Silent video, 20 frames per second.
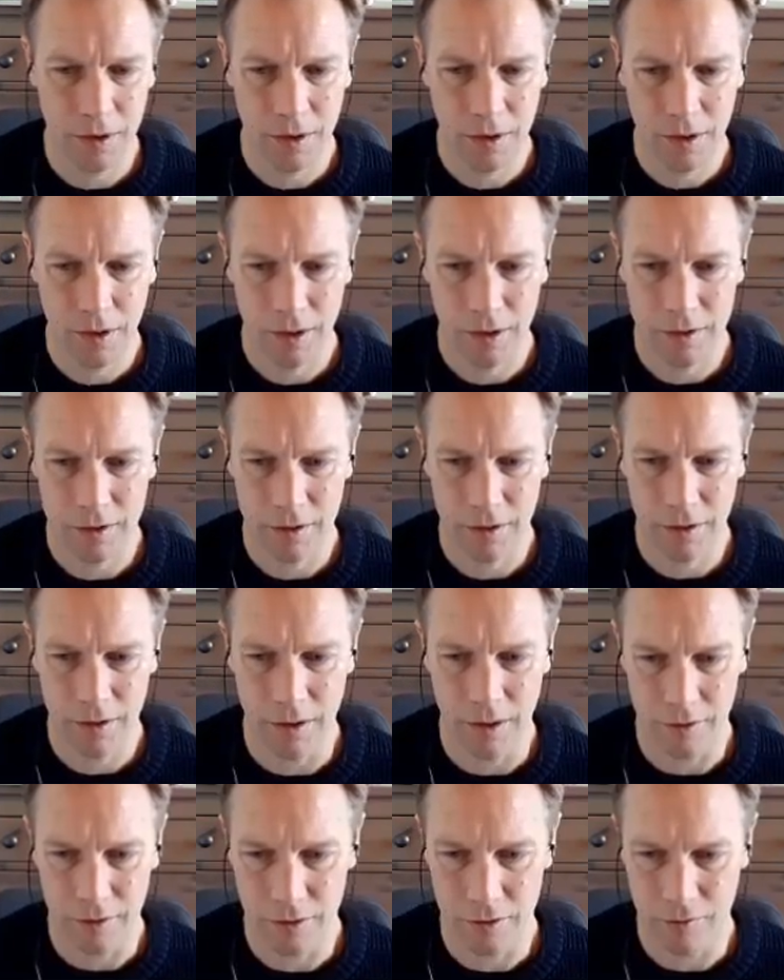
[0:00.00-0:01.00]
Let's
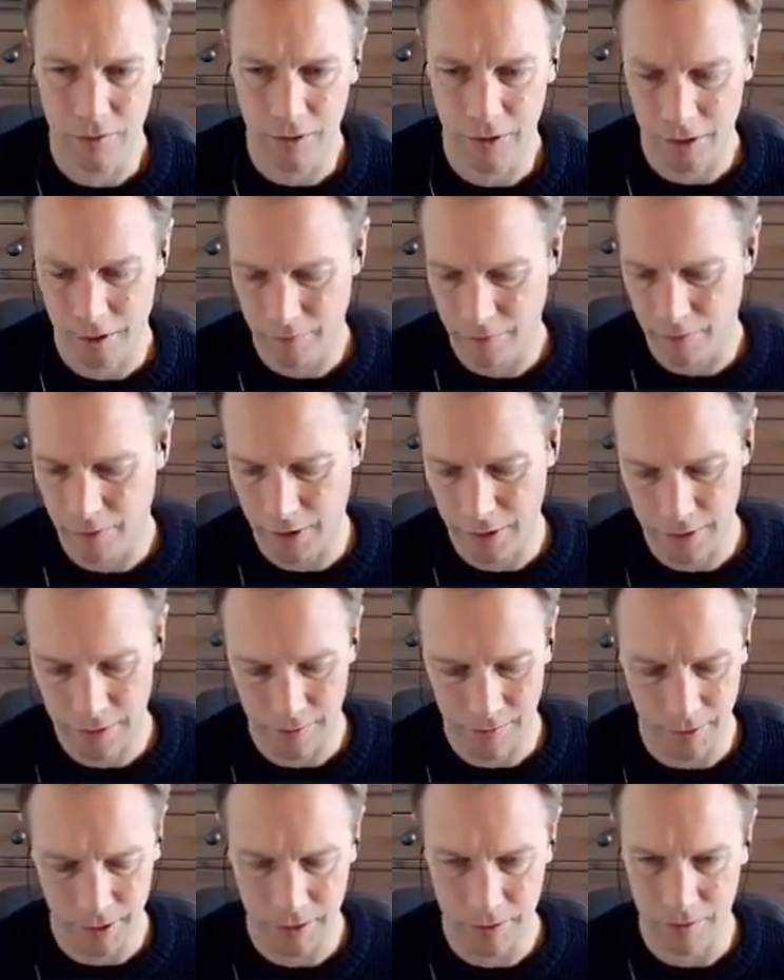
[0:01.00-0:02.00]
uh, just run it in release to
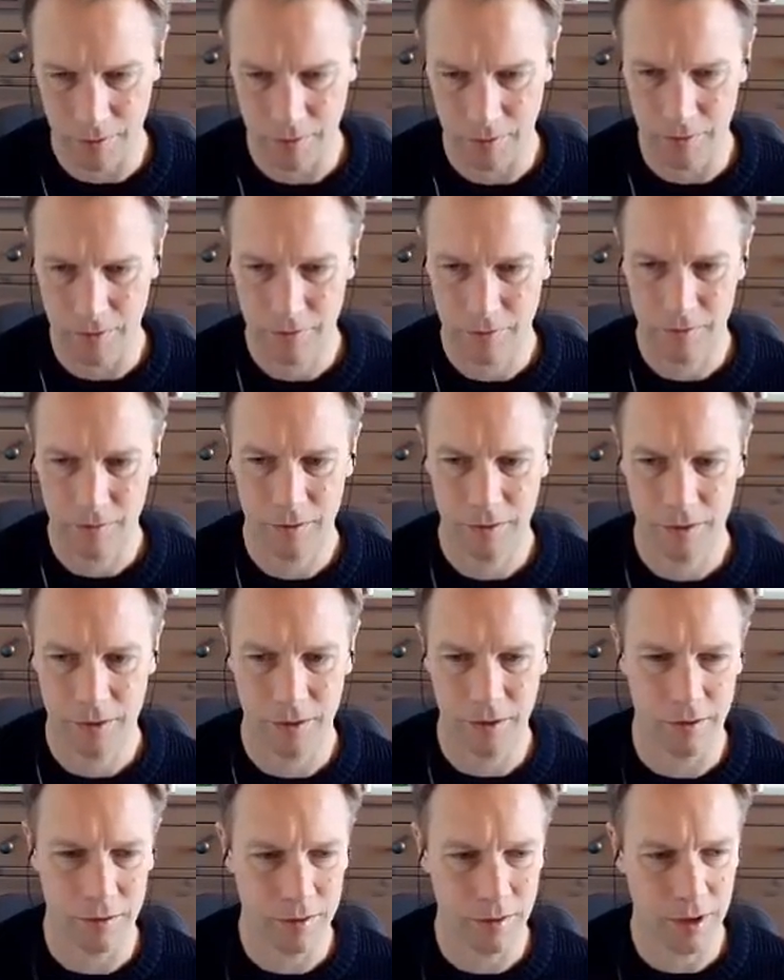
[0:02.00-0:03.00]
make sure
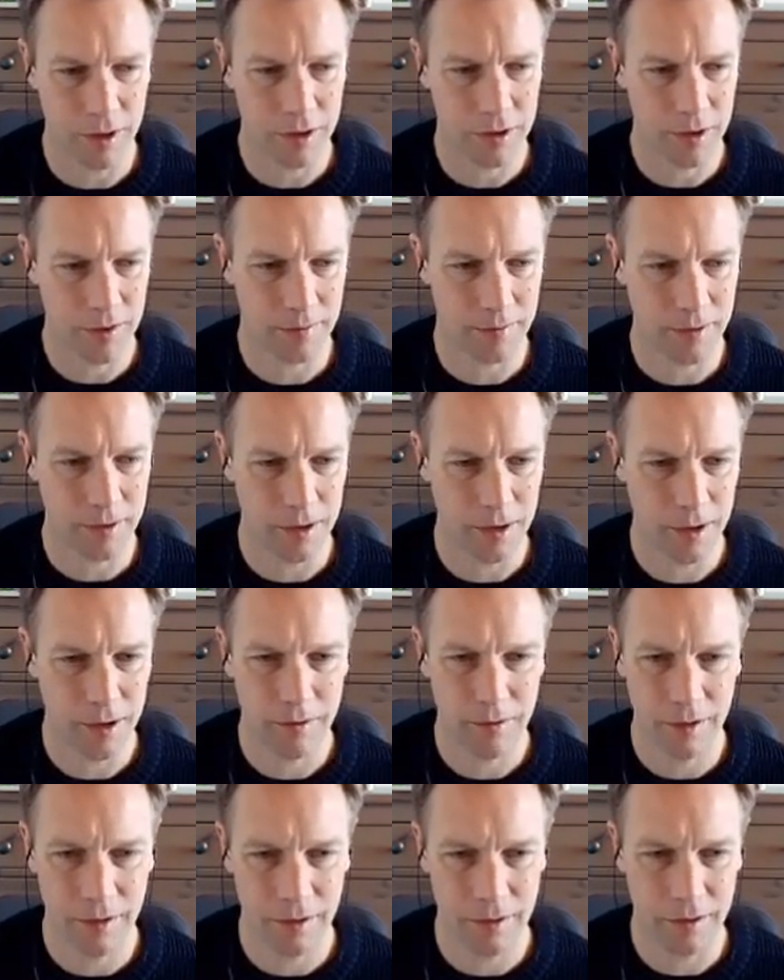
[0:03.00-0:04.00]
no crash happening in there
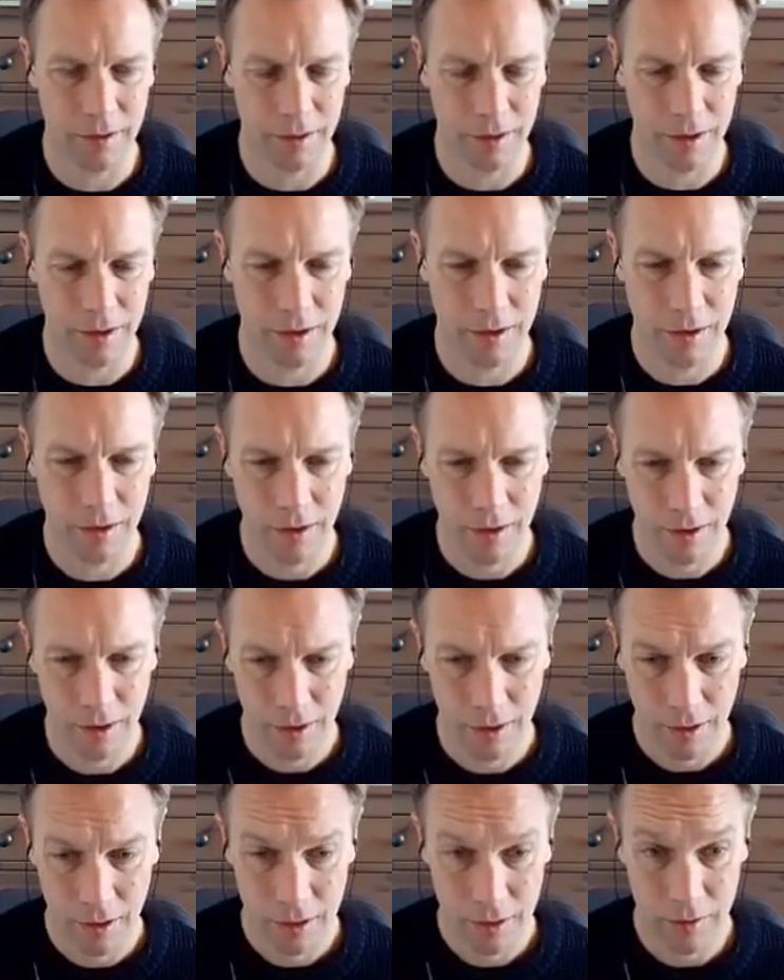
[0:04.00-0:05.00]
or anything like that.
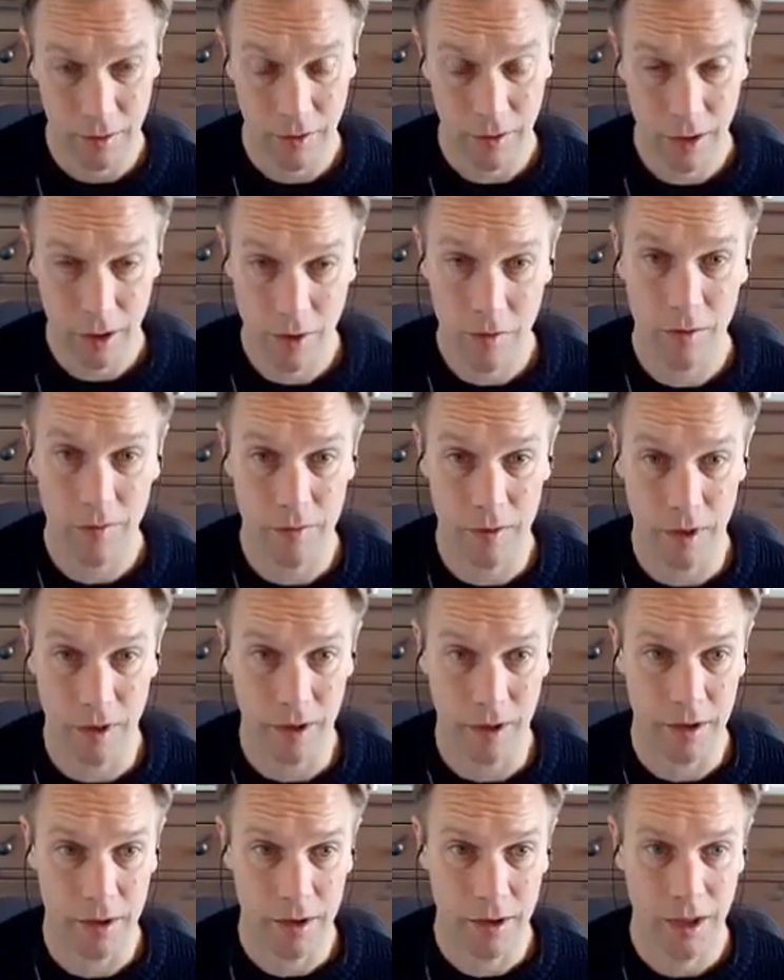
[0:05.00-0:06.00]
So I think we've done
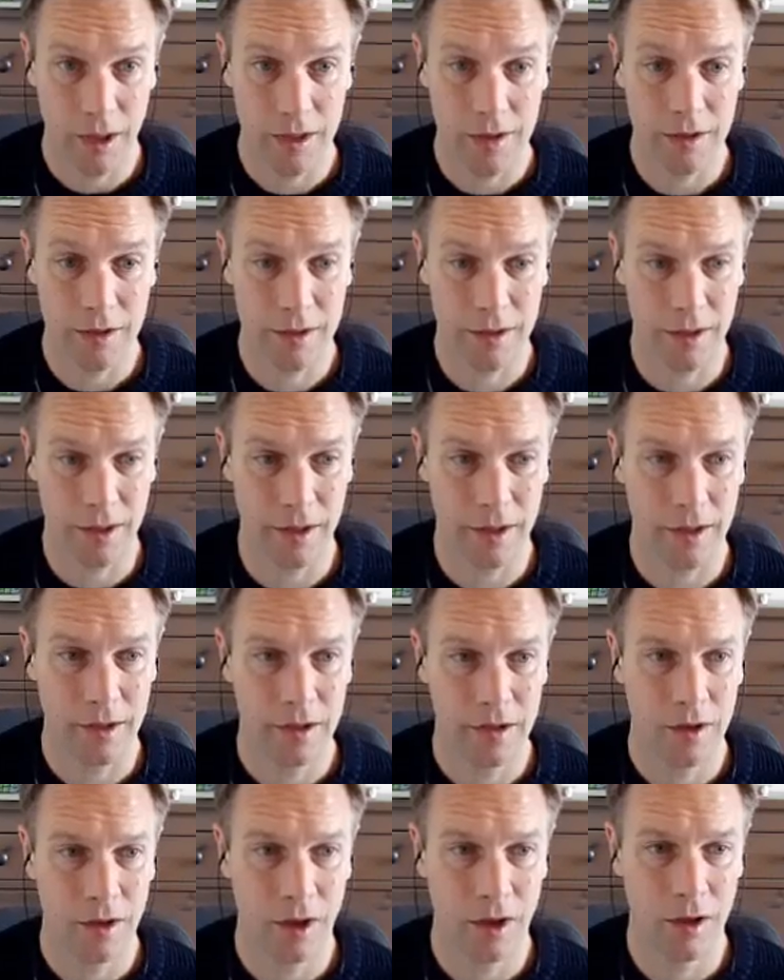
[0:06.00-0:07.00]
it. As I say,
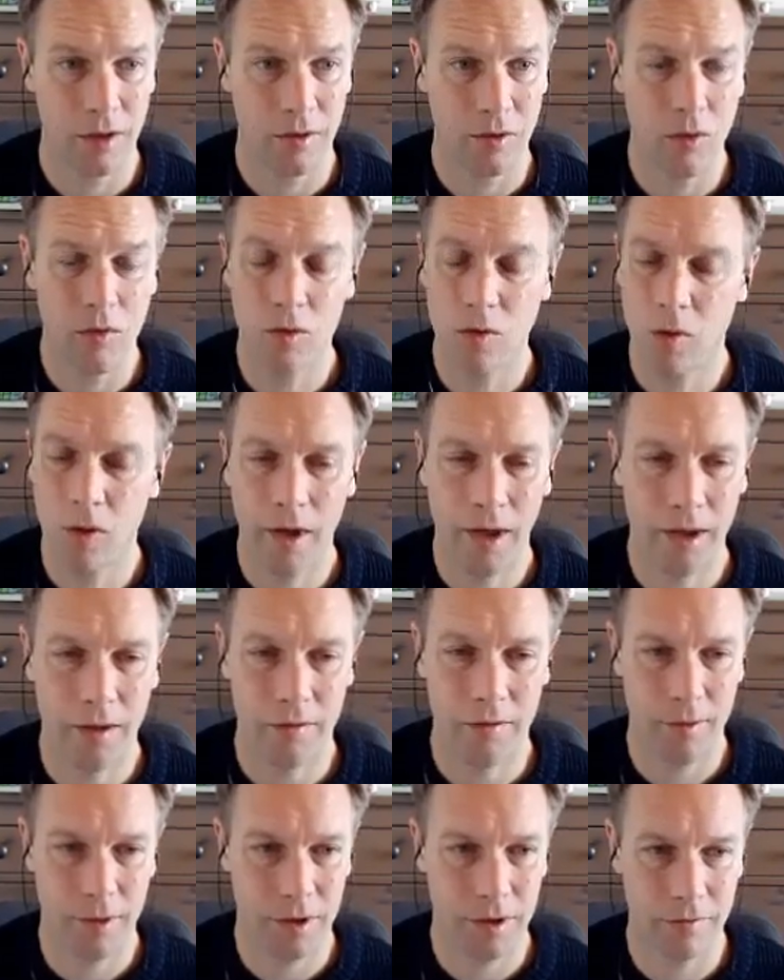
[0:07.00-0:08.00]
uh, all quite out of
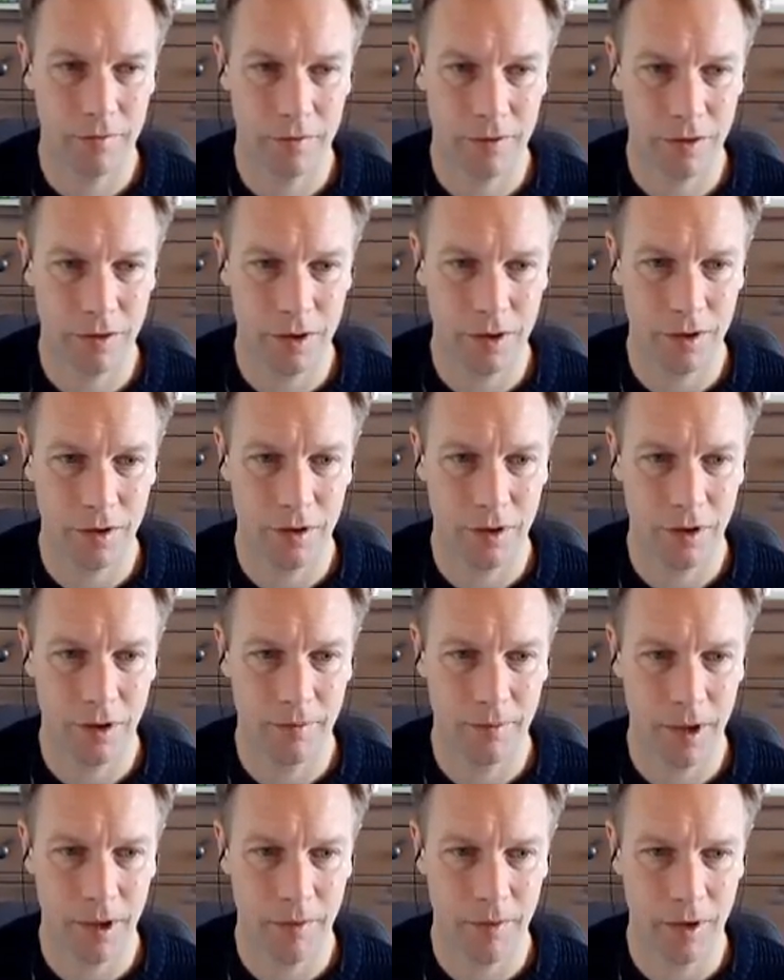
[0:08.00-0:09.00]
my comfort zone. I
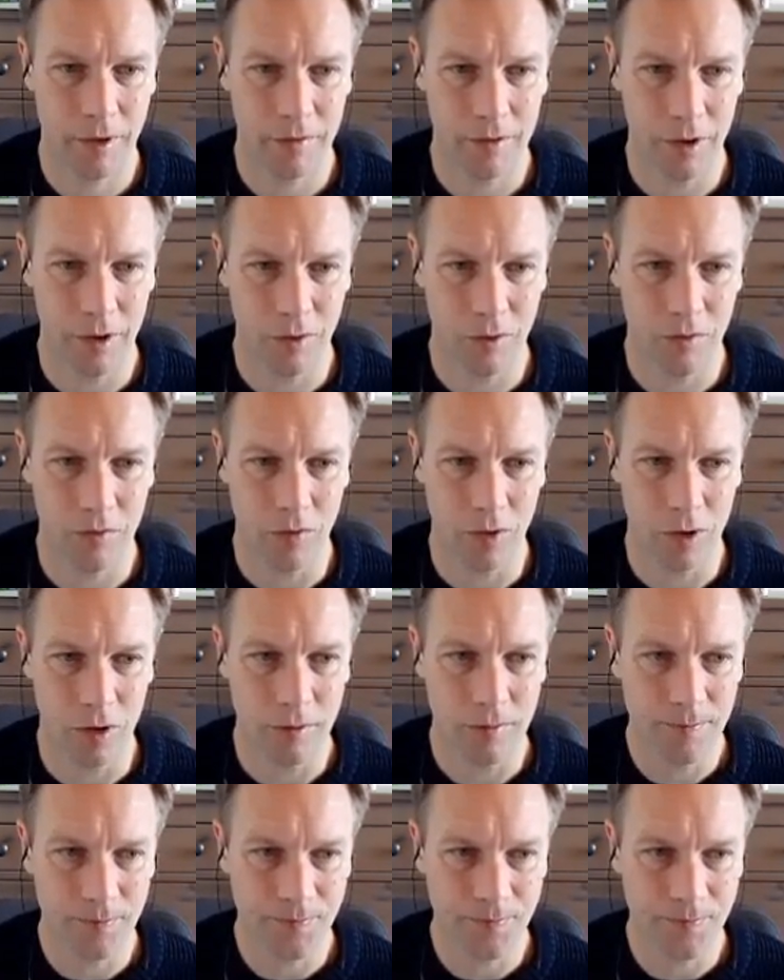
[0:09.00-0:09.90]
may well have done it all wrong.